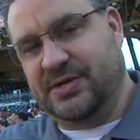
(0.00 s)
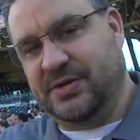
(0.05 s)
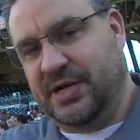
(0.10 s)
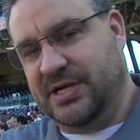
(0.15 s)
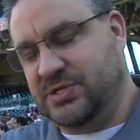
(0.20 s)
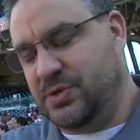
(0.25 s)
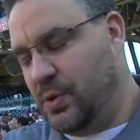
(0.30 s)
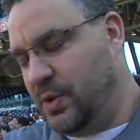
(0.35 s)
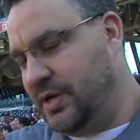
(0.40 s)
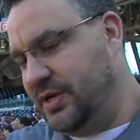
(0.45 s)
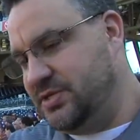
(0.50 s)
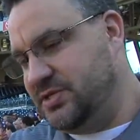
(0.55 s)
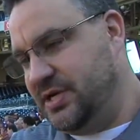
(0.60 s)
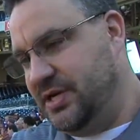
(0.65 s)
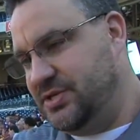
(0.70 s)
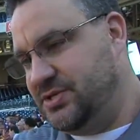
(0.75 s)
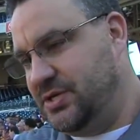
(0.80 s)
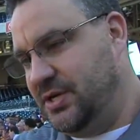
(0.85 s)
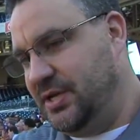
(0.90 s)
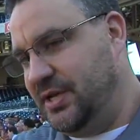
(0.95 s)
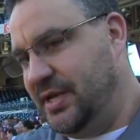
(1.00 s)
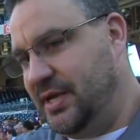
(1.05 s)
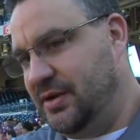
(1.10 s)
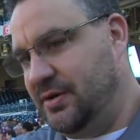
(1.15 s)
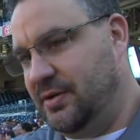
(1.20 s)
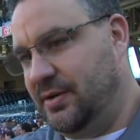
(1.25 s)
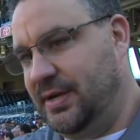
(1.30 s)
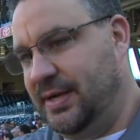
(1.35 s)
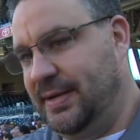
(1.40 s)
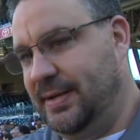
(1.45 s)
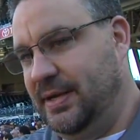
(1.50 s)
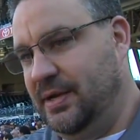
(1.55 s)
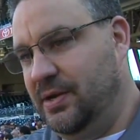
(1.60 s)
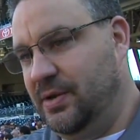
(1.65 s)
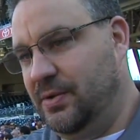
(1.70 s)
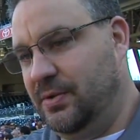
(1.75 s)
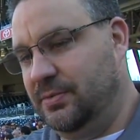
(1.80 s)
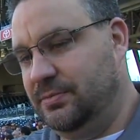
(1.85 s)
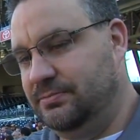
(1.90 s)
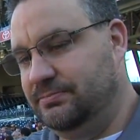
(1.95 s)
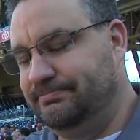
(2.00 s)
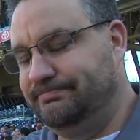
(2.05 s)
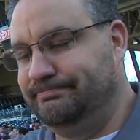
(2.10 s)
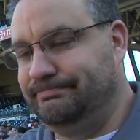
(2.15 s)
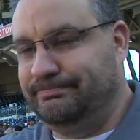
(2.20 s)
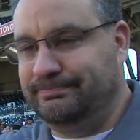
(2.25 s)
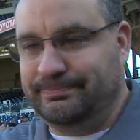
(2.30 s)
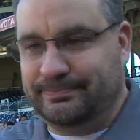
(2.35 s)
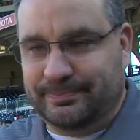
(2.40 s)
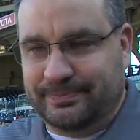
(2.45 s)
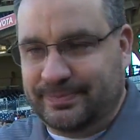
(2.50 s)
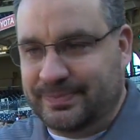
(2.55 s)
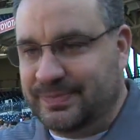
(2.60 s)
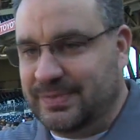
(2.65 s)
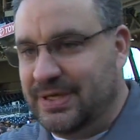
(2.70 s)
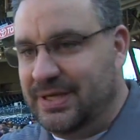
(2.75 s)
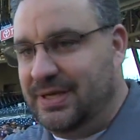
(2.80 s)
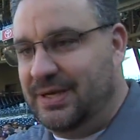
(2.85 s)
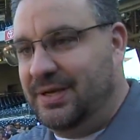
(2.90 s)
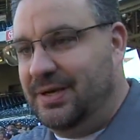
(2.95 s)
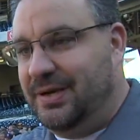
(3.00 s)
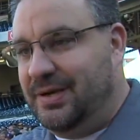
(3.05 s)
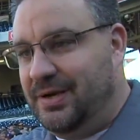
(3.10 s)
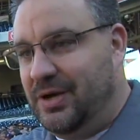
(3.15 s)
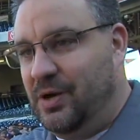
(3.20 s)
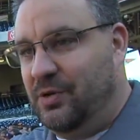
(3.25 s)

But for Barrett, he's hoping to get a call back.